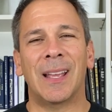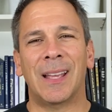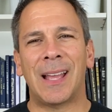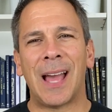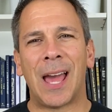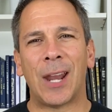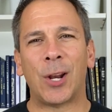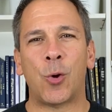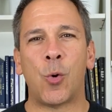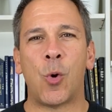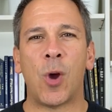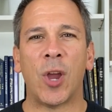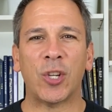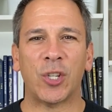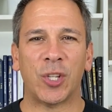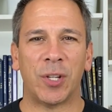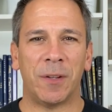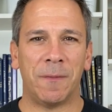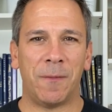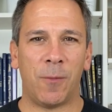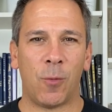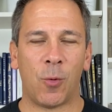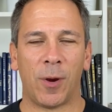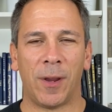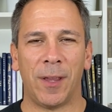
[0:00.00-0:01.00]
Got a
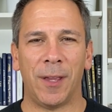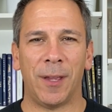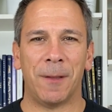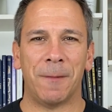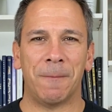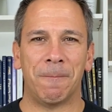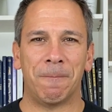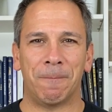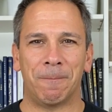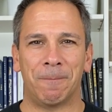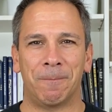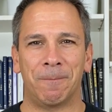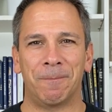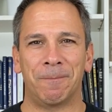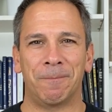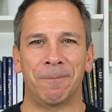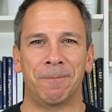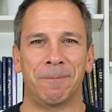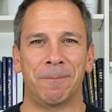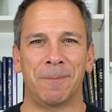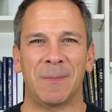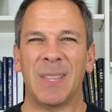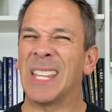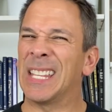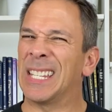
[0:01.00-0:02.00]
question for you.
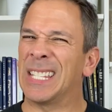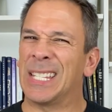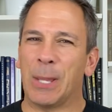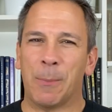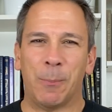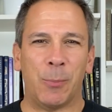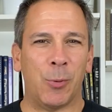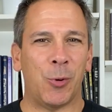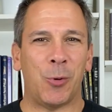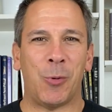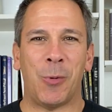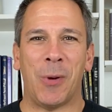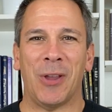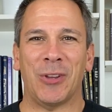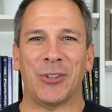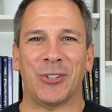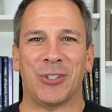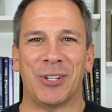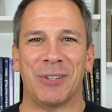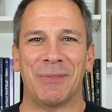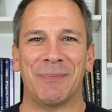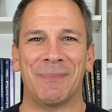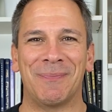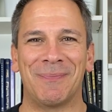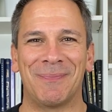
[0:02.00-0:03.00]
Simple
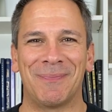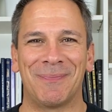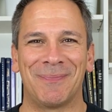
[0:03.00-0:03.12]
question.